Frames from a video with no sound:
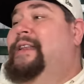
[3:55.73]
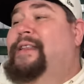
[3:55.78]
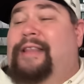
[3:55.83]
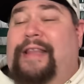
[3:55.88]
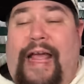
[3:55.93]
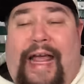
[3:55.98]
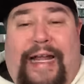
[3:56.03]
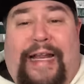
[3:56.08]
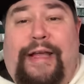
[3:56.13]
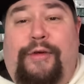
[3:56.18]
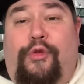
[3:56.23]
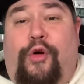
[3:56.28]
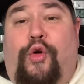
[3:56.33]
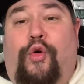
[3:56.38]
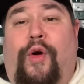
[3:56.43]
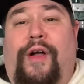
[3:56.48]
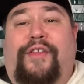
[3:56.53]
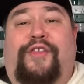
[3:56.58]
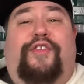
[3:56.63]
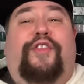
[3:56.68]
Then he
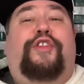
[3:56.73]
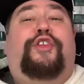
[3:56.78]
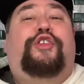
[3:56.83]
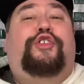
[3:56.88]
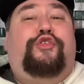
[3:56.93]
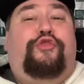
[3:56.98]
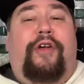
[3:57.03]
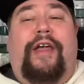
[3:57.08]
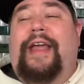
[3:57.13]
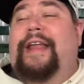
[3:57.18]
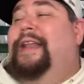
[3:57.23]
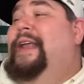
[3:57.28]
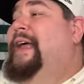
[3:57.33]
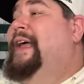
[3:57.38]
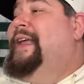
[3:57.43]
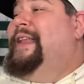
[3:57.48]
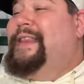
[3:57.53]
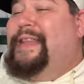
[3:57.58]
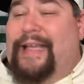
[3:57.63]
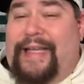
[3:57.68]
requested a trade,
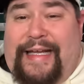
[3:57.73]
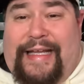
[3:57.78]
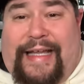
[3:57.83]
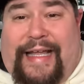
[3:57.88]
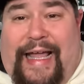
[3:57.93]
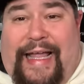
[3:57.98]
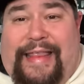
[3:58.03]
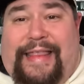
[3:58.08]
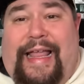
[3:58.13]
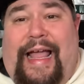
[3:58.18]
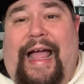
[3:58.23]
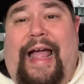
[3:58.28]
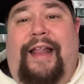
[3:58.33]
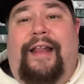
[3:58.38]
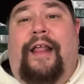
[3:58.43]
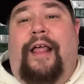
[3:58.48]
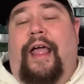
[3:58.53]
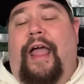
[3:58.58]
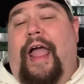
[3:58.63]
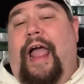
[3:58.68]
didn't get that,
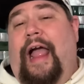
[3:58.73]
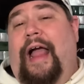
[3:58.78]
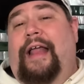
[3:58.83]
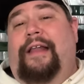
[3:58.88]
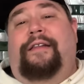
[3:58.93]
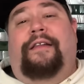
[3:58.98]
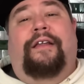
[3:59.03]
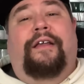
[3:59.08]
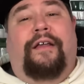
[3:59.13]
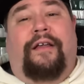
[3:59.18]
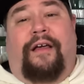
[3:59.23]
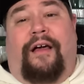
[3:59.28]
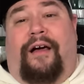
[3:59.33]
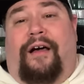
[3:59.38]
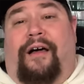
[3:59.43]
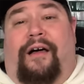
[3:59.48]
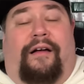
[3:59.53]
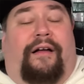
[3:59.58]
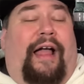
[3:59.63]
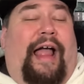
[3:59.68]
and
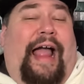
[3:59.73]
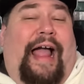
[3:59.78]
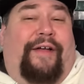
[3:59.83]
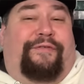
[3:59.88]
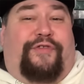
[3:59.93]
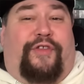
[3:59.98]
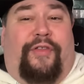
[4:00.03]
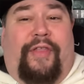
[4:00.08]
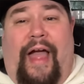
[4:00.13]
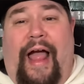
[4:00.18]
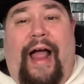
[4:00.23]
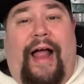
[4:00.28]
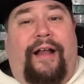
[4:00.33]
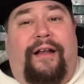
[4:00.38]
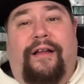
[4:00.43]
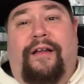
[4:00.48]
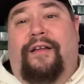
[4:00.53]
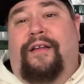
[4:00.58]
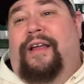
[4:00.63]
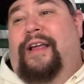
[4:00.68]
uh, after that,
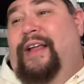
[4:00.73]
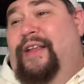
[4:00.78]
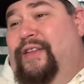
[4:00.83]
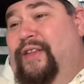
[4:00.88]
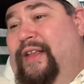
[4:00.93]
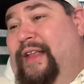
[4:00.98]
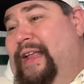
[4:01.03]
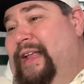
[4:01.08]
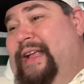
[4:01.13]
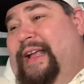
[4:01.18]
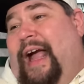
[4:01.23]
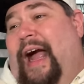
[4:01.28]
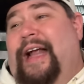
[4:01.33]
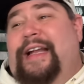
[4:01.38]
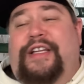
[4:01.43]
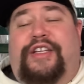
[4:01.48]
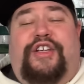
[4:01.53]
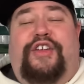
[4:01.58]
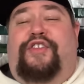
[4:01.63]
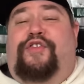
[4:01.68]
it, it kind
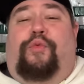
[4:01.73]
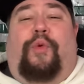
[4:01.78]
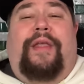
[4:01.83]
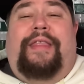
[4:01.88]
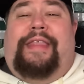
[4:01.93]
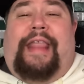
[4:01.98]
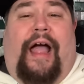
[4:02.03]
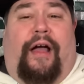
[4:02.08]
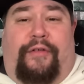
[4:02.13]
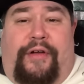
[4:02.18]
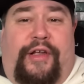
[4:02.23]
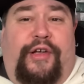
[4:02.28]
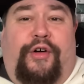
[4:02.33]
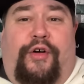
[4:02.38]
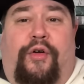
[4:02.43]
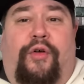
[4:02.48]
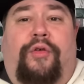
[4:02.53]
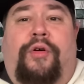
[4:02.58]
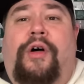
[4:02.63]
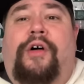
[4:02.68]
of just went
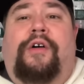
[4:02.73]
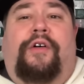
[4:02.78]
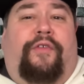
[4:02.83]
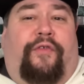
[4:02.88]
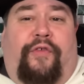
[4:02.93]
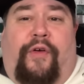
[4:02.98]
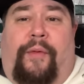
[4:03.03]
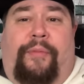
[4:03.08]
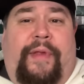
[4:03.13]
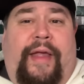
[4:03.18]
downhill from